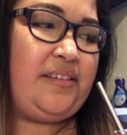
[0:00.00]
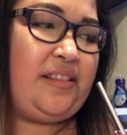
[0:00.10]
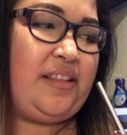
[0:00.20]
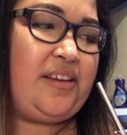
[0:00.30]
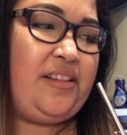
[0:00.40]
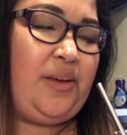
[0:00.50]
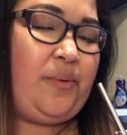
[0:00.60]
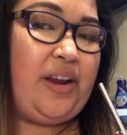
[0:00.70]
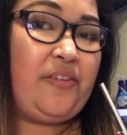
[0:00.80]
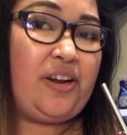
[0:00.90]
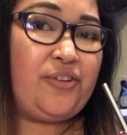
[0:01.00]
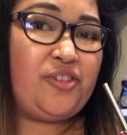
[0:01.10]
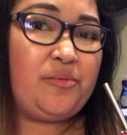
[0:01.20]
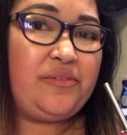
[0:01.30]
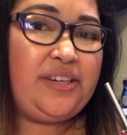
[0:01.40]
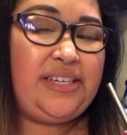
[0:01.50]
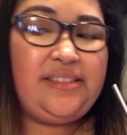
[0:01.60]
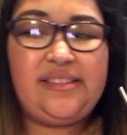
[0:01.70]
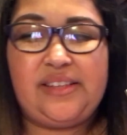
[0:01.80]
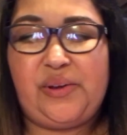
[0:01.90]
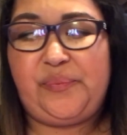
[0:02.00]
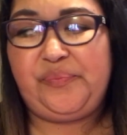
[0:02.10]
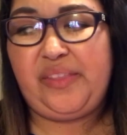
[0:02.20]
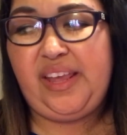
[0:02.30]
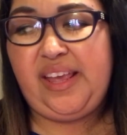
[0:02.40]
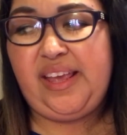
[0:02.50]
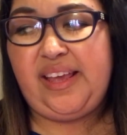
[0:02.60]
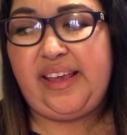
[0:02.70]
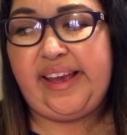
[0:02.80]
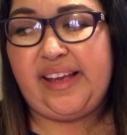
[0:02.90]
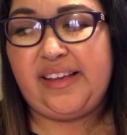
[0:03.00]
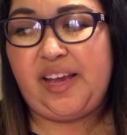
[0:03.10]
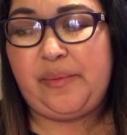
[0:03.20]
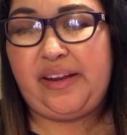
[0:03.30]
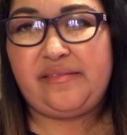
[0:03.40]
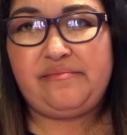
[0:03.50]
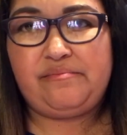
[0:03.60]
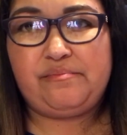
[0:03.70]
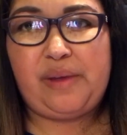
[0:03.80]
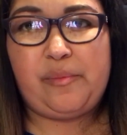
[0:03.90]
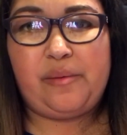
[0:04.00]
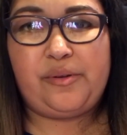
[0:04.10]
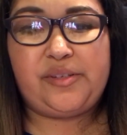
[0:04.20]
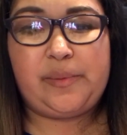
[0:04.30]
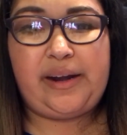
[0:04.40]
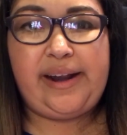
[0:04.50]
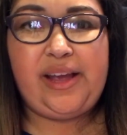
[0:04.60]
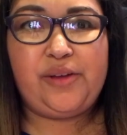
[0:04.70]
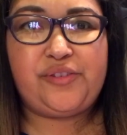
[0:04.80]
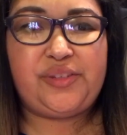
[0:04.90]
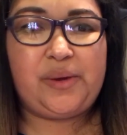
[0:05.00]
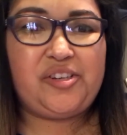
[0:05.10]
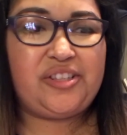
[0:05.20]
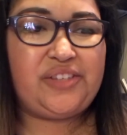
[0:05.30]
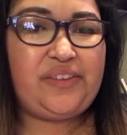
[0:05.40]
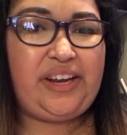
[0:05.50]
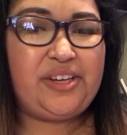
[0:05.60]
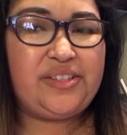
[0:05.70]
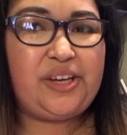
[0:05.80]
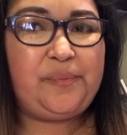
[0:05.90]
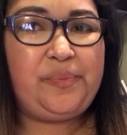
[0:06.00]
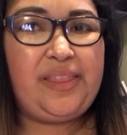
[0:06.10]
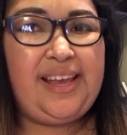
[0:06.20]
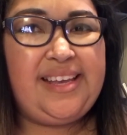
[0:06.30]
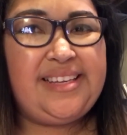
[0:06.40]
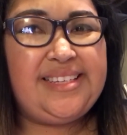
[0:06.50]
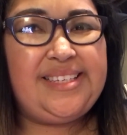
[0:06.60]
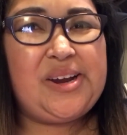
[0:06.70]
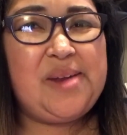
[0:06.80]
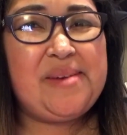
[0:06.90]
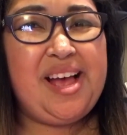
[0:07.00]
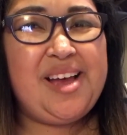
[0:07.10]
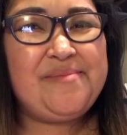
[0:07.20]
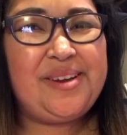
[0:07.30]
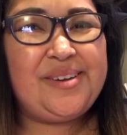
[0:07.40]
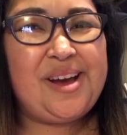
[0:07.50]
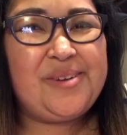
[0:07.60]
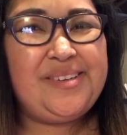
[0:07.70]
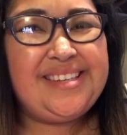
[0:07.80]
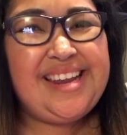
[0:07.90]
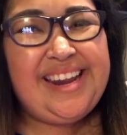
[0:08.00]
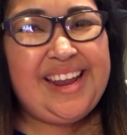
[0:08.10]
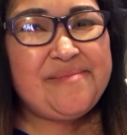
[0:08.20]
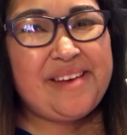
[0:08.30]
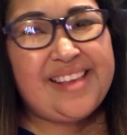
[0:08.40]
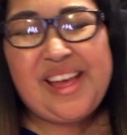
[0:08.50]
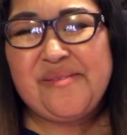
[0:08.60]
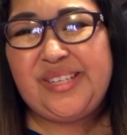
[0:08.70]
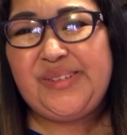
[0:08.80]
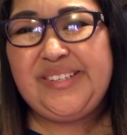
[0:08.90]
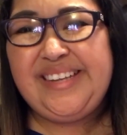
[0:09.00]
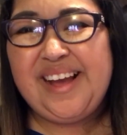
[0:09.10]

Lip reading: luckily we never got in trouble for it. So yeah, I mean, my mom knows about it now. She's watching this video, so sorry, Mom, your daughter was an idiot back then when she was